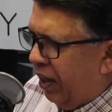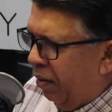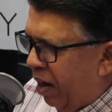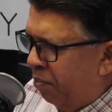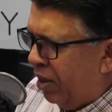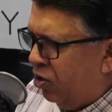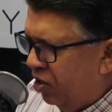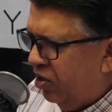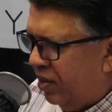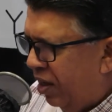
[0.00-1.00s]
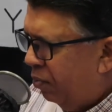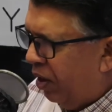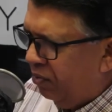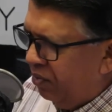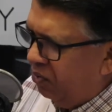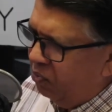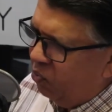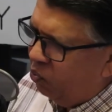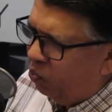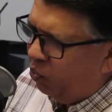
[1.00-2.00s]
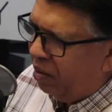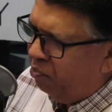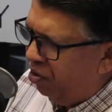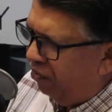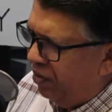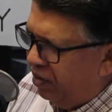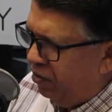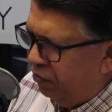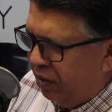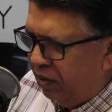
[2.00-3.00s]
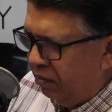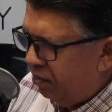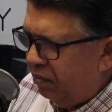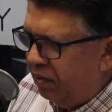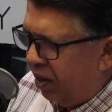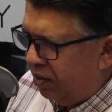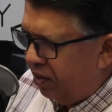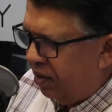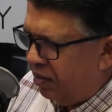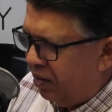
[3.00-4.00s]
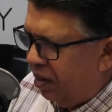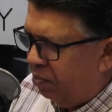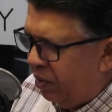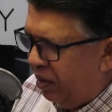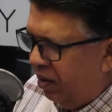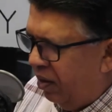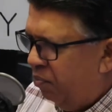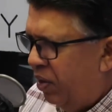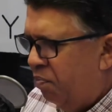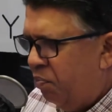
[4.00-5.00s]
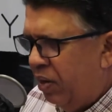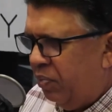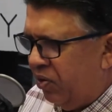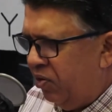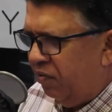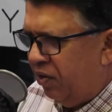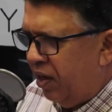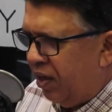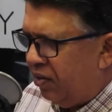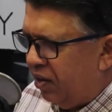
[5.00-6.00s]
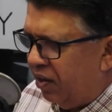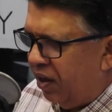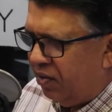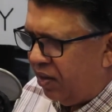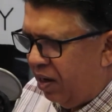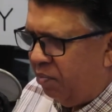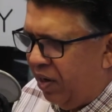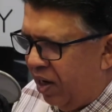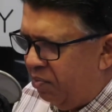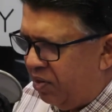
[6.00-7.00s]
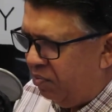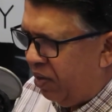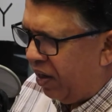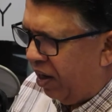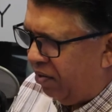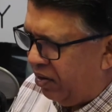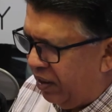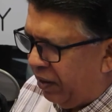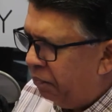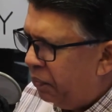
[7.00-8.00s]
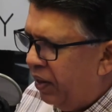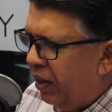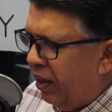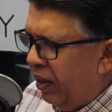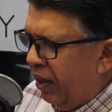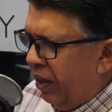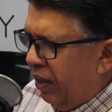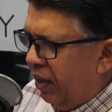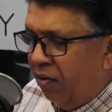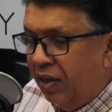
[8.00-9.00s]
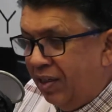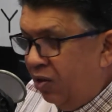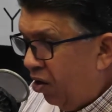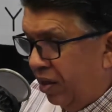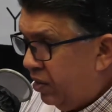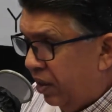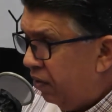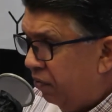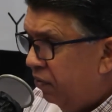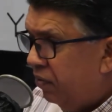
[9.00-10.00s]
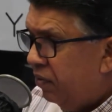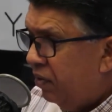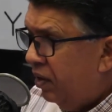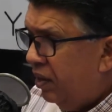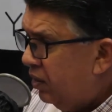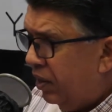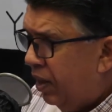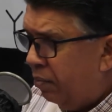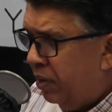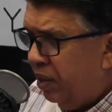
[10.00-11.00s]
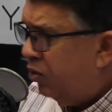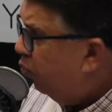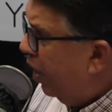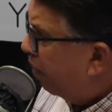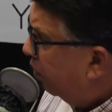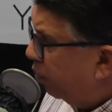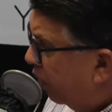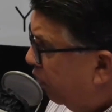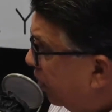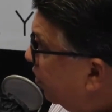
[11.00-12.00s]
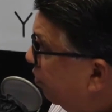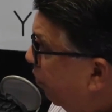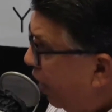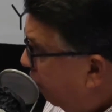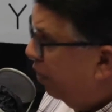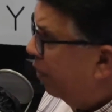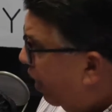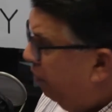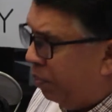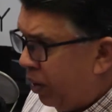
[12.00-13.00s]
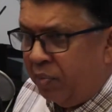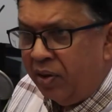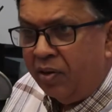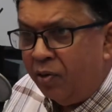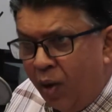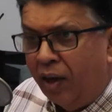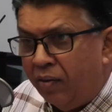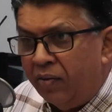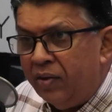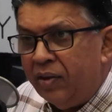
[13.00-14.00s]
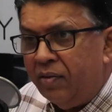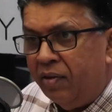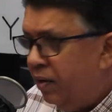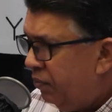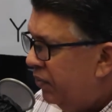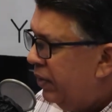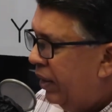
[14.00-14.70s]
I mentioned just now about being profit-driven as a listed company and being purpose-driven as a company limited by guarantee. Now, it's not as if listed companies don't have a purpose. Many of them have a purpose as well, right?